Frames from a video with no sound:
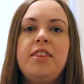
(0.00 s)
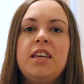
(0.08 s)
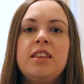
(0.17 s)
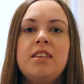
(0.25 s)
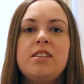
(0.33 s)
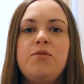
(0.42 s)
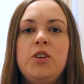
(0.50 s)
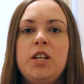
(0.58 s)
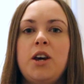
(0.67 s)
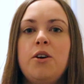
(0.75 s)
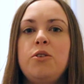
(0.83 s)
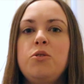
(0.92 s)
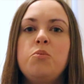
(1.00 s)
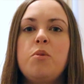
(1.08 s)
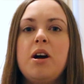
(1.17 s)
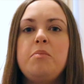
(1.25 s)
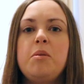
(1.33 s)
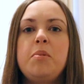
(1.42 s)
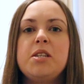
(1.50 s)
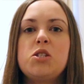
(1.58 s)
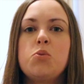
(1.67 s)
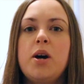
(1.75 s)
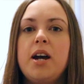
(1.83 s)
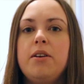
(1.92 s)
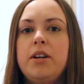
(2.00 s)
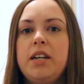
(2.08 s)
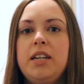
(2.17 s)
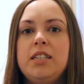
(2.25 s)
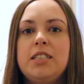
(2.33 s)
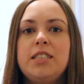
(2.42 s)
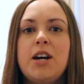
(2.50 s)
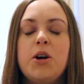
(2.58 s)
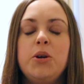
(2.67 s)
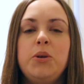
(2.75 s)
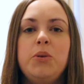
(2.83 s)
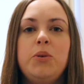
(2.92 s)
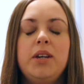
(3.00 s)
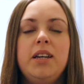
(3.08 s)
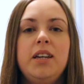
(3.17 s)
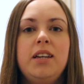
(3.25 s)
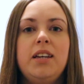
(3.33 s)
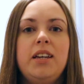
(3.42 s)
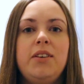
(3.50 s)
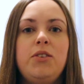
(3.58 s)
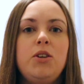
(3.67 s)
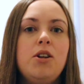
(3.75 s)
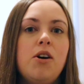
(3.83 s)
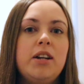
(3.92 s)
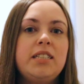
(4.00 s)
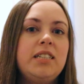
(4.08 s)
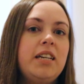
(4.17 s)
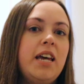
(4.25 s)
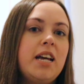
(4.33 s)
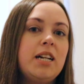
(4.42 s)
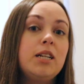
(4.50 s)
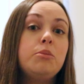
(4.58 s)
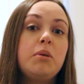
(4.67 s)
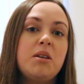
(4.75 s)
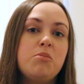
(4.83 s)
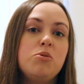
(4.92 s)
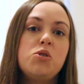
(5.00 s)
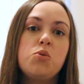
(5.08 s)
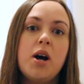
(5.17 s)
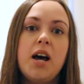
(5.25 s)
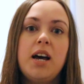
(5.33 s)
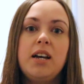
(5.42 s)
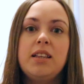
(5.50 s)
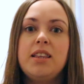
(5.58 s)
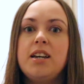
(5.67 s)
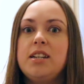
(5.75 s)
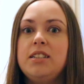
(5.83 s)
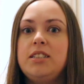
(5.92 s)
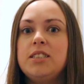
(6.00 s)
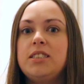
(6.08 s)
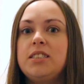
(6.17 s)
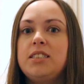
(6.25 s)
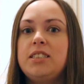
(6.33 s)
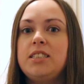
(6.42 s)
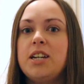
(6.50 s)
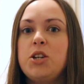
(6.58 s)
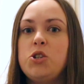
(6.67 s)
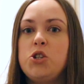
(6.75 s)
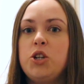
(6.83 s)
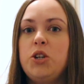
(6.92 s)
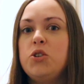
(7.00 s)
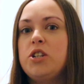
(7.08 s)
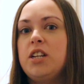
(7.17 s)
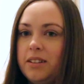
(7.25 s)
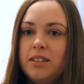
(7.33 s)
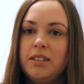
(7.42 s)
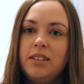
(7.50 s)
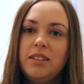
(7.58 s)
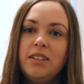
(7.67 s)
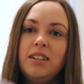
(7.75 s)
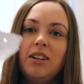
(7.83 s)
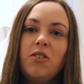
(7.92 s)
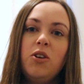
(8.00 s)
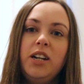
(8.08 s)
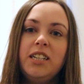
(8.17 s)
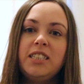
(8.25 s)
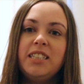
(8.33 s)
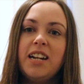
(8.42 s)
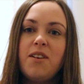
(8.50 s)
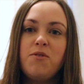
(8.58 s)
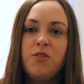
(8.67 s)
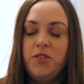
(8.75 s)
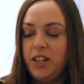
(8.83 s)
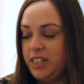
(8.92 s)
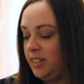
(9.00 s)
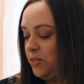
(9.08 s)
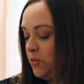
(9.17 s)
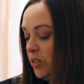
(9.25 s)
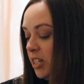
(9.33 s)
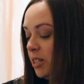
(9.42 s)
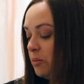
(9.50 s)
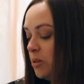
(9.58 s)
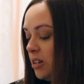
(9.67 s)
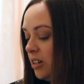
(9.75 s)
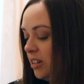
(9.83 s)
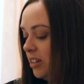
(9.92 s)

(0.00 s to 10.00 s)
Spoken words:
I think this video might be a bit sweary, so if you'd like to see English people swear, then just stay tuned. I've got a list and everything on this one.